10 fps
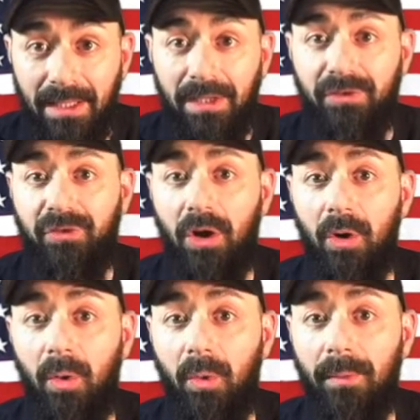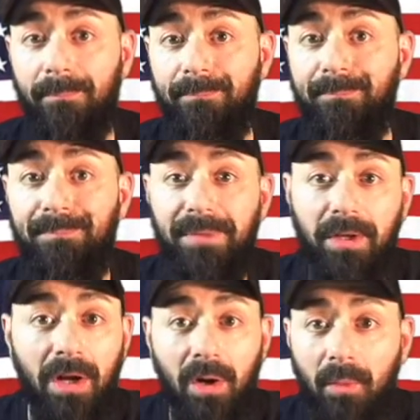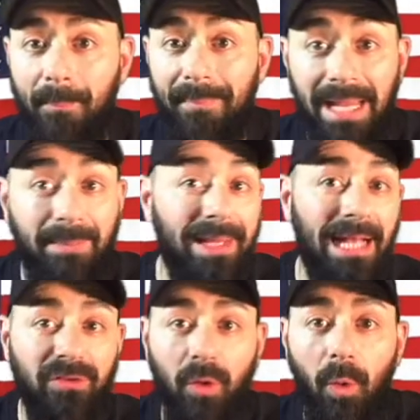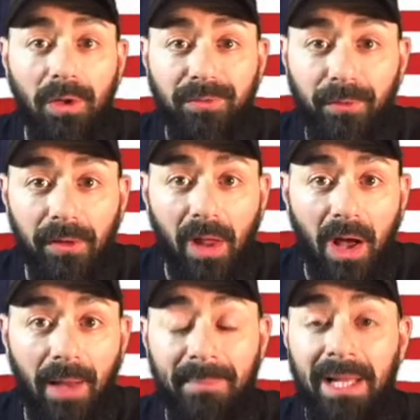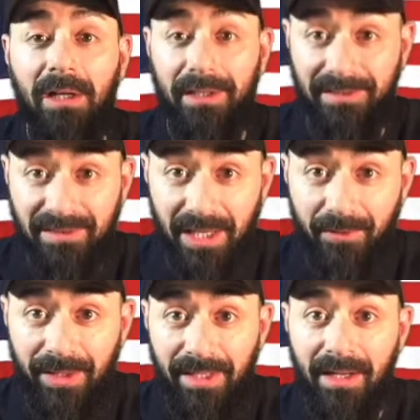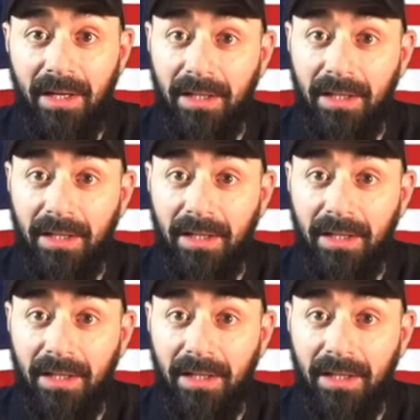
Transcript: So, you know, maybe that's cause for alarm, considering